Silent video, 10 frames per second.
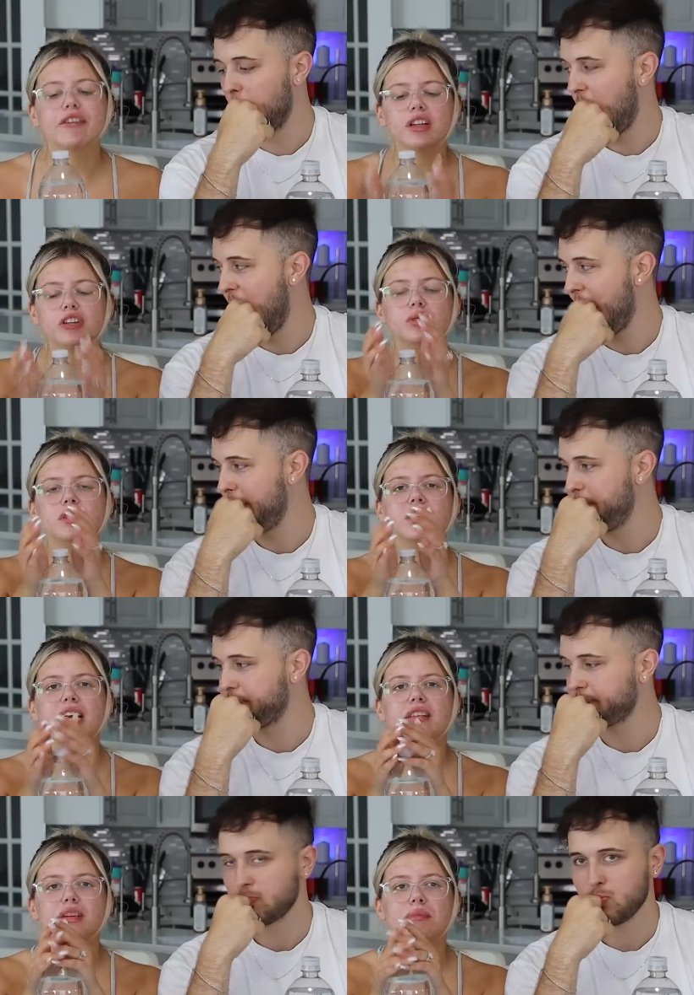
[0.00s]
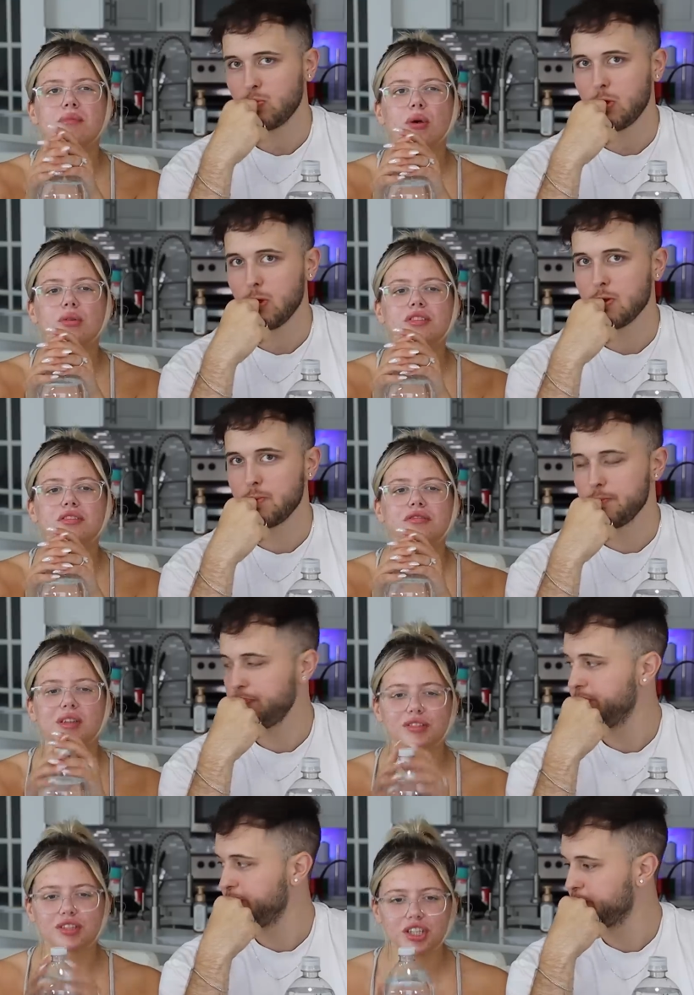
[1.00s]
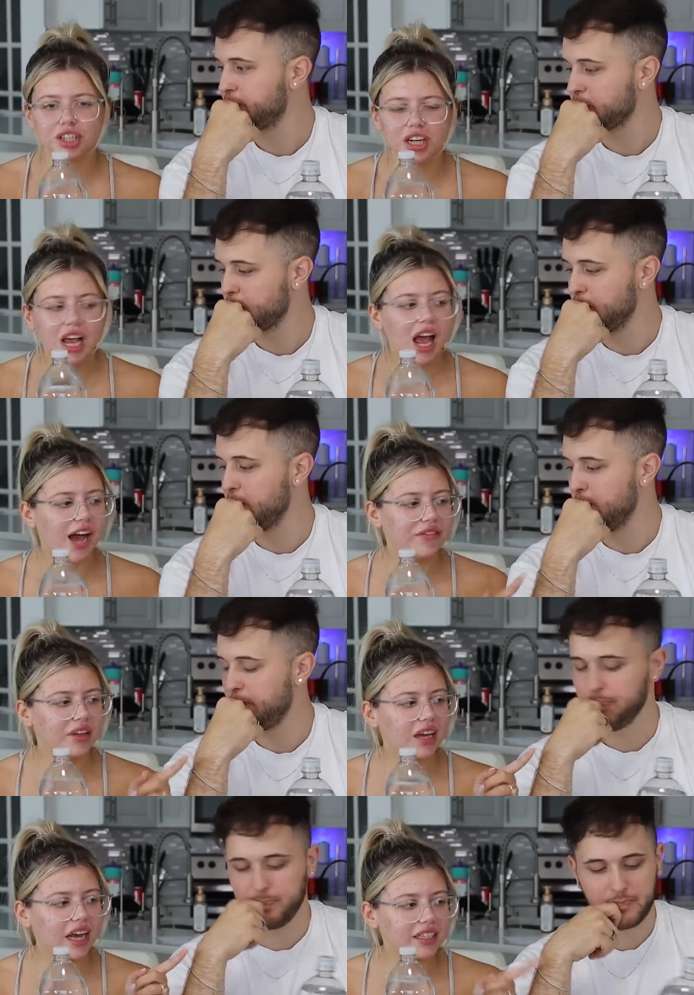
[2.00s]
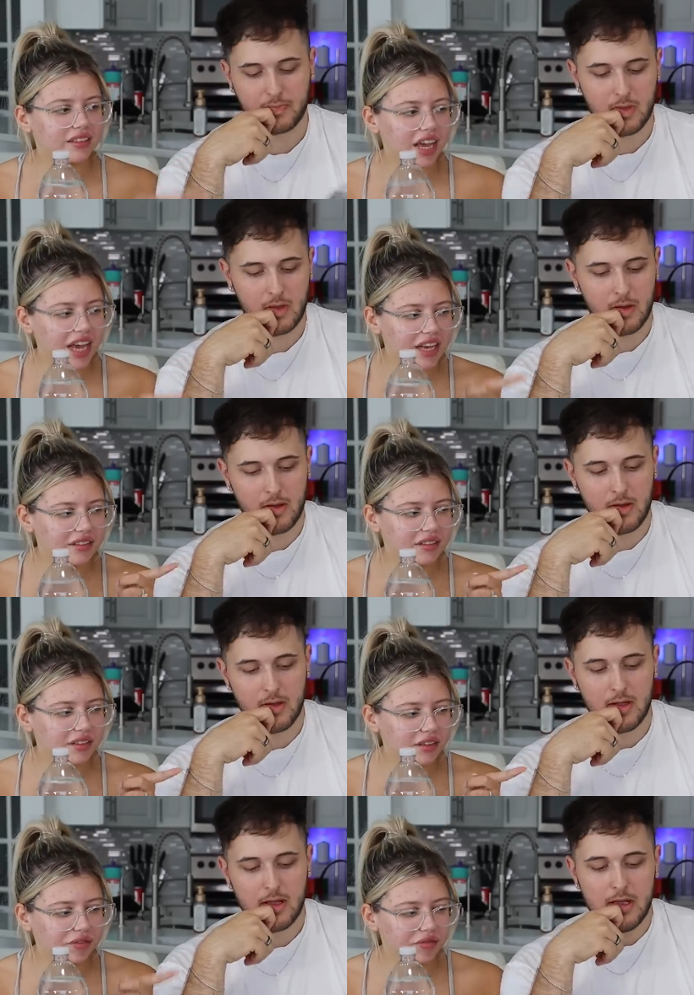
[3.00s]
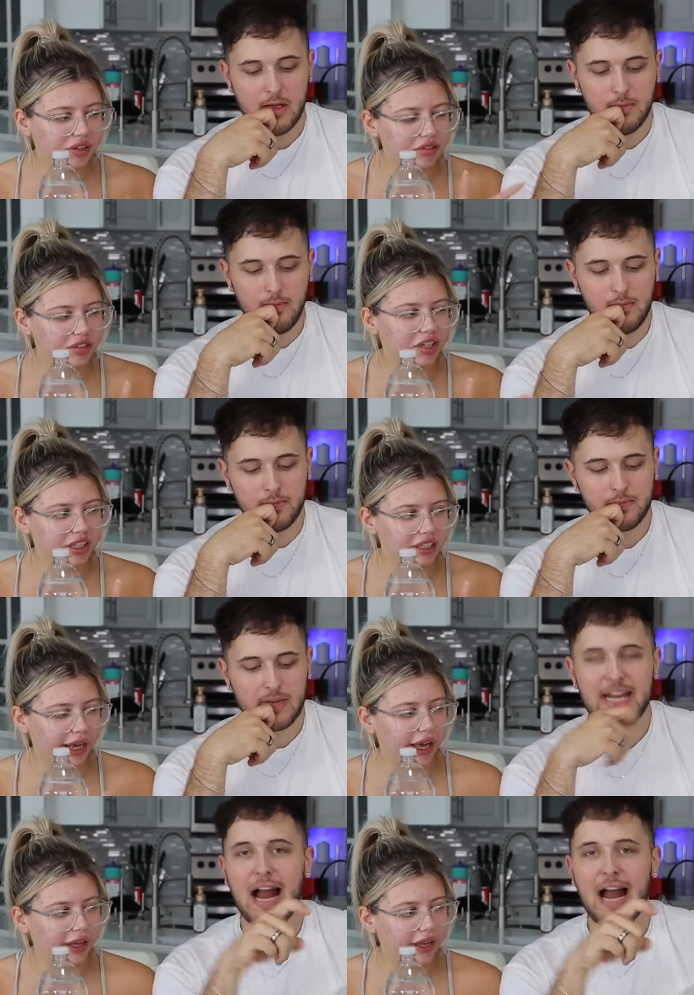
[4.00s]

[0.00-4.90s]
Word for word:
Speaker 1: I feel like this one tastes the most filtered. Mm -hmm. I feel like I could taste the filter in that.